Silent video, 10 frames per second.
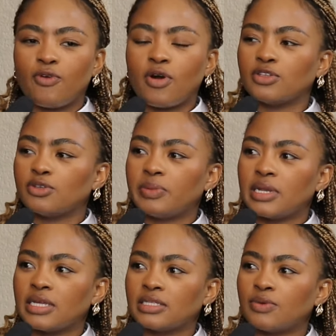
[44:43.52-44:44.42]
for
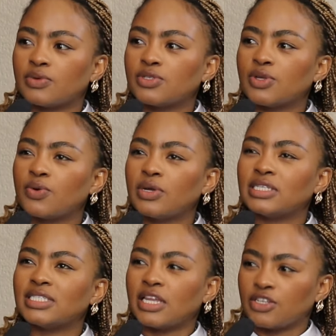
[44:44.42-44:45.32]
entrepreneurs. It was so
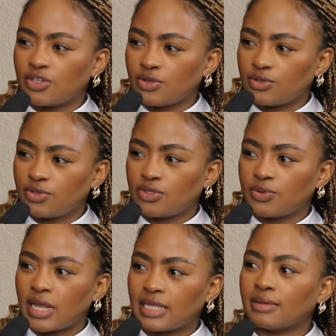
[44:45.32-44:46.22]
intentional to do
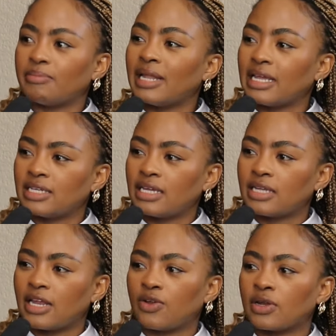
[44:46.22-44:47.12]
it as a play date
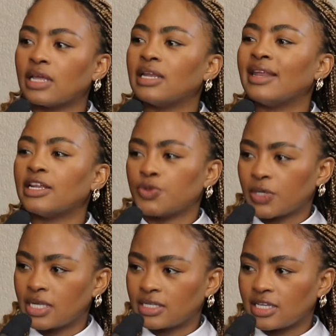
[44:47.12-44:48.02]
and not a
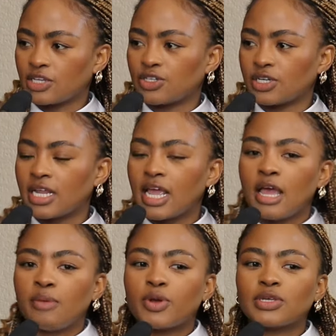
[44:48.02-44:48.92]
networking session. Yes,
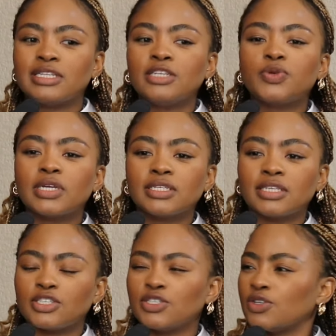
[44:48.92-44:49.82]
yes. Because networking
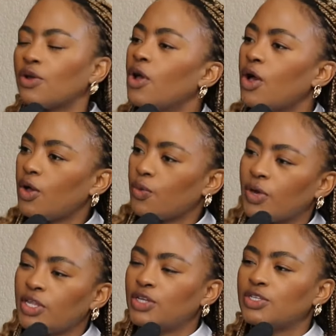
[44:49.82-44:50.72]
sessions, you know, oh,
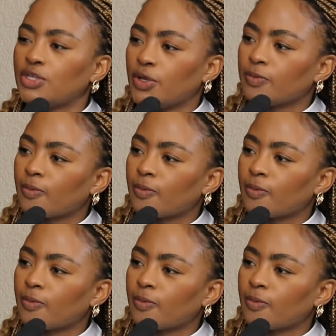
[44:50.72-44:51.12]
what do you do?